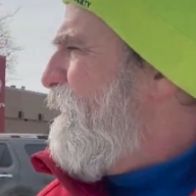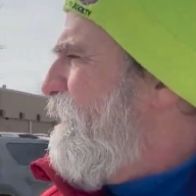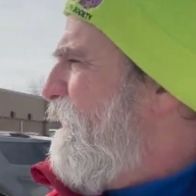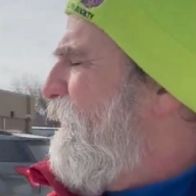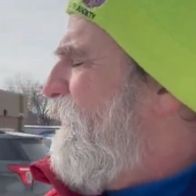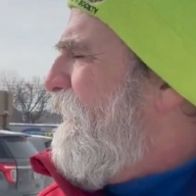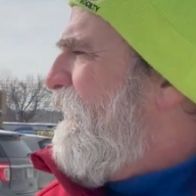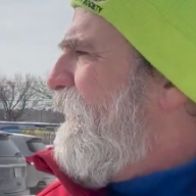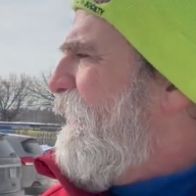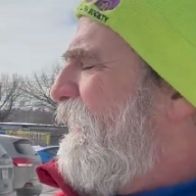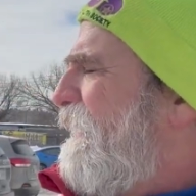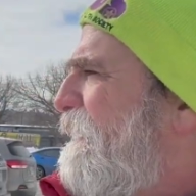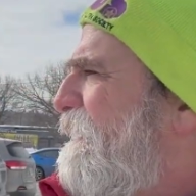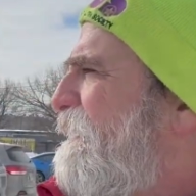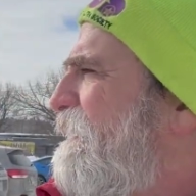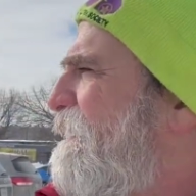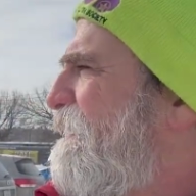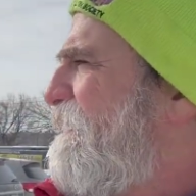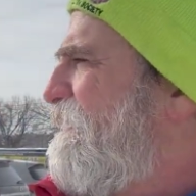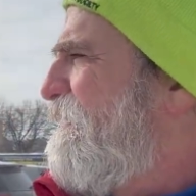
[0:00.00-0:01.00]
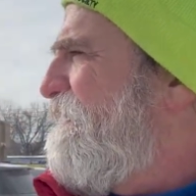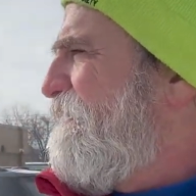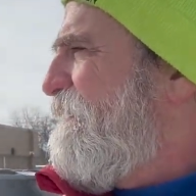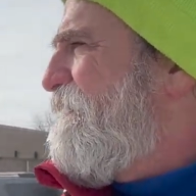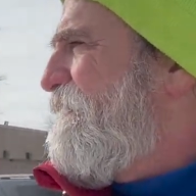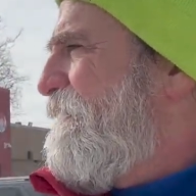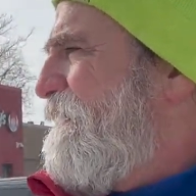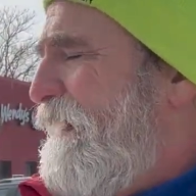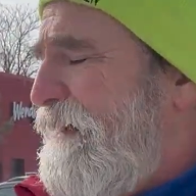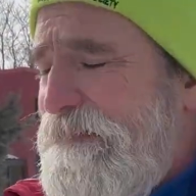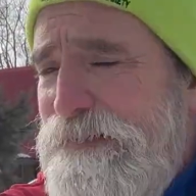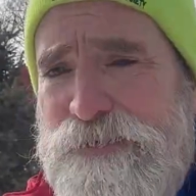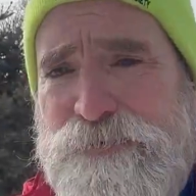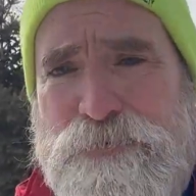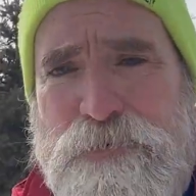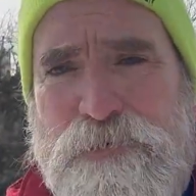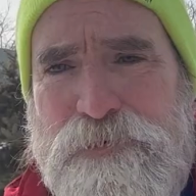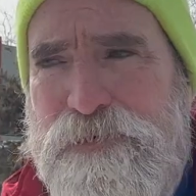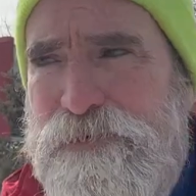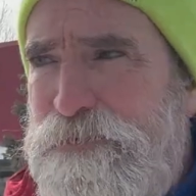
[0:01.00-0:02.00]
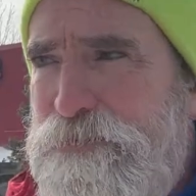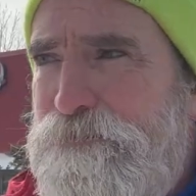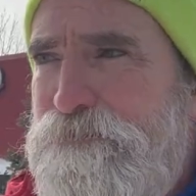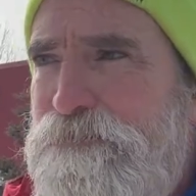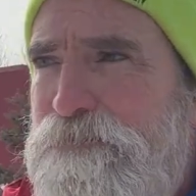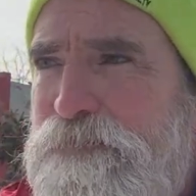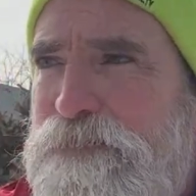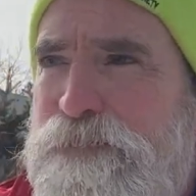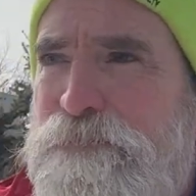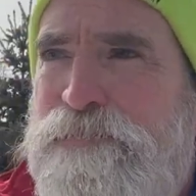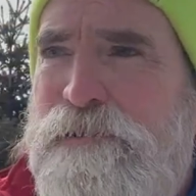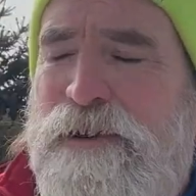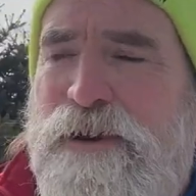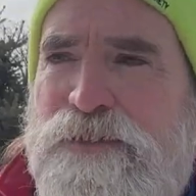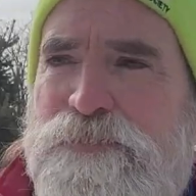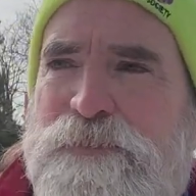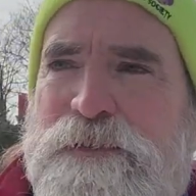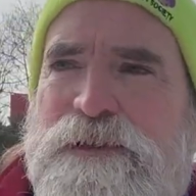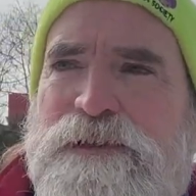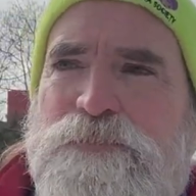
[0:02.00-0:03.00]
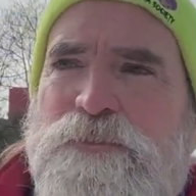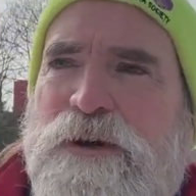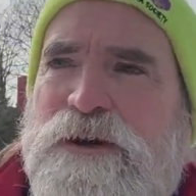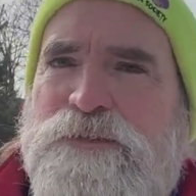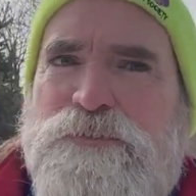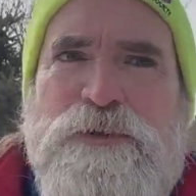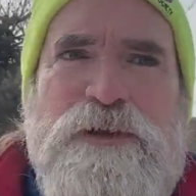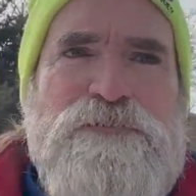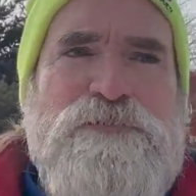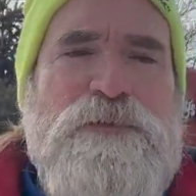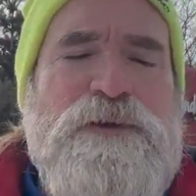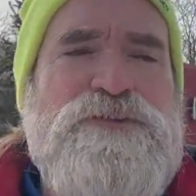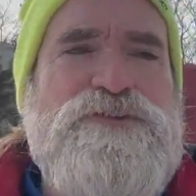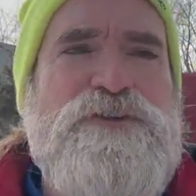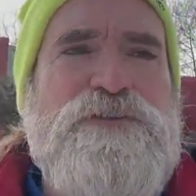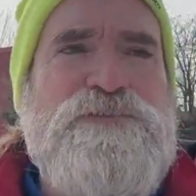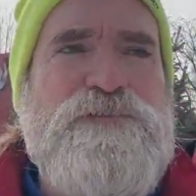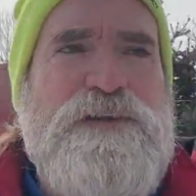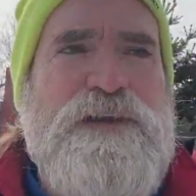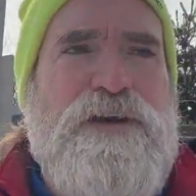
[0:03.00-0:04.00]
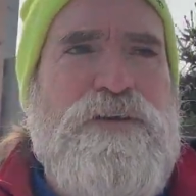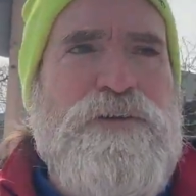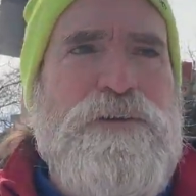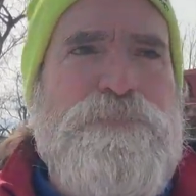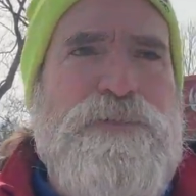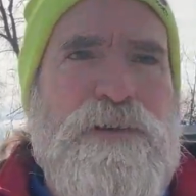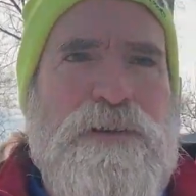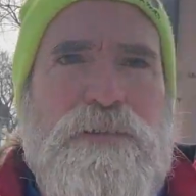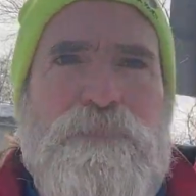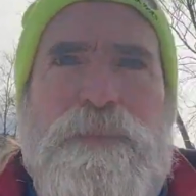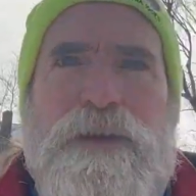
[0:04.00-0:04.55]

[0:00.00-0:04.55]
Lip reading: And that's part of the Bronx. But otherwise, we have Westchester County, Pelham